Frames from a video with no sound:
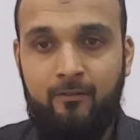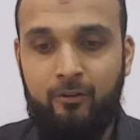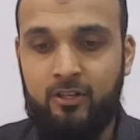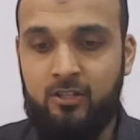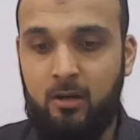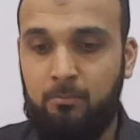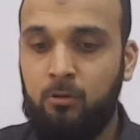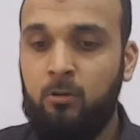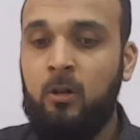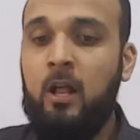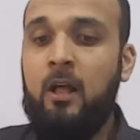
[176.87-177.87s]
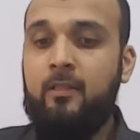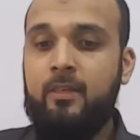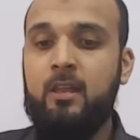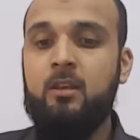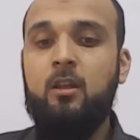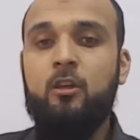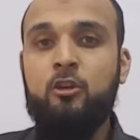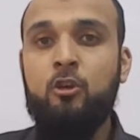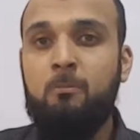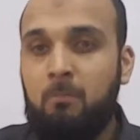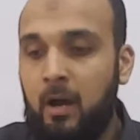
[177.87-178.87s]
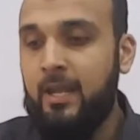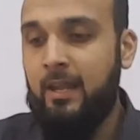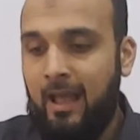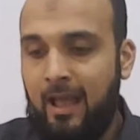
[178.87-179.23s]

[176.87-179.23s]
for example, then you might